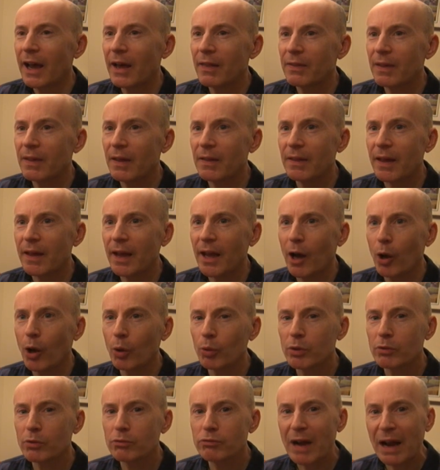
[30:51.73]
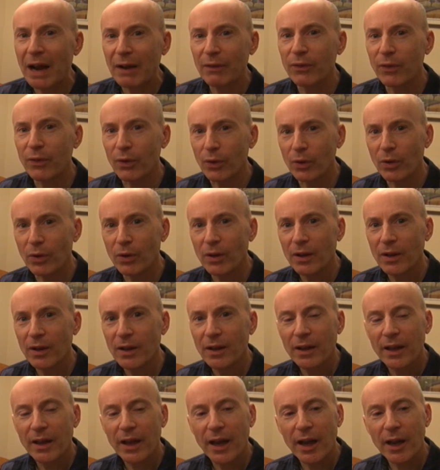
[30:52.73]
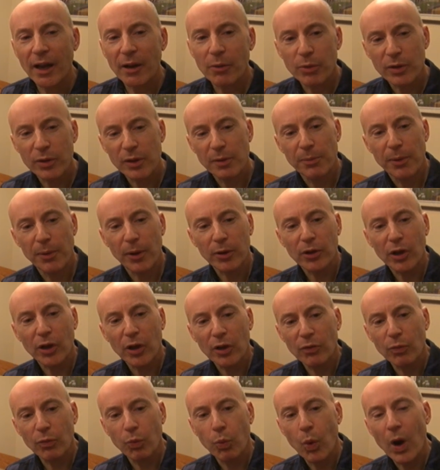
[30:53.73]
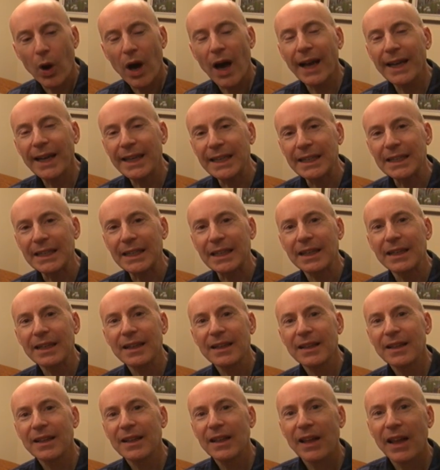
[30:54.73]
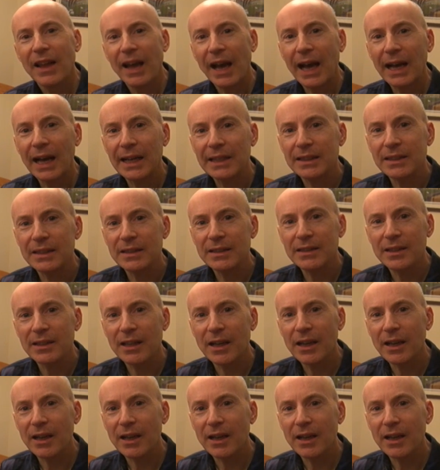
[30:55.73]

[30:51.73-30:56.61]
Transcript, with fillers: and then they hold a raffle uh, with a bottle of wine. And